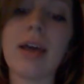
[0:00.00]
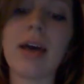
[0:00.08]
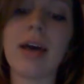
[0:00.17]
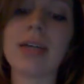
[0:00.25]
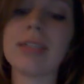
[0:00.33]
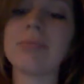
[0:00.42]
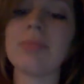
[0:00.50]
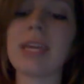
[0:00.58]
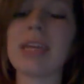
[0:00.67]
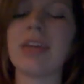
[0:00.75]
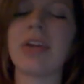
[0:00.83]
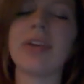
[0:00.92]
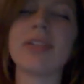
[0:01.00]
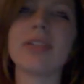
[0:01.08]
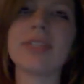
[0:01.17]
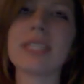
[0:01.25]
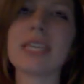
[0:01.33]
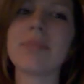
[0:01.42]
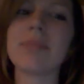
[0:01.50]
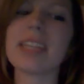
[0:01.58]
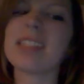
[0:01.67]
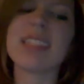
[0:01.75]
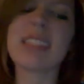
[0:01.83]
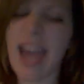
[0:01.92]
They can also seem
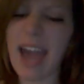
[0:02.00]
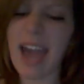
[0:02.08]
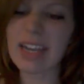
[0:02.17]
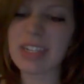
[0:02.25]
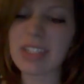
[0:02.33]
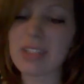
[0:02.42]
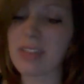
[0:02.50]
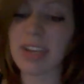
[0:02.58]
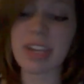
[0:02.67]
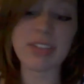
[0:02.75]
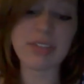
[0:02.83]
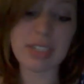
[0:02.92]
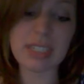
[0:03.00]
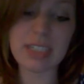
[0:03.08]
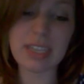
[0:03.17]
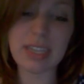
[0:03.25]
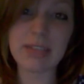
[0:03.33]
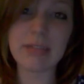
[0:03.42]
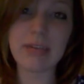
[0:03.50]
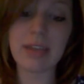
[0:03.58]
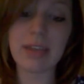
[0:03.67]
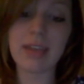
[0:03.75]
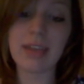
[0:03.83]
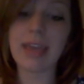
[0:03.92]
like detached or uninterested,
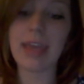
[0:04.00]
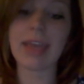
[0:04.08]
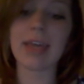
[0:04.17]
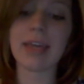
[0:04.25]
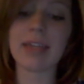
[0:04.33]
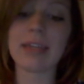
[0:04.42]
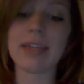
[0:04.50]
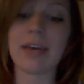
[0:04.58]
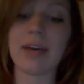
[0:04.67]
and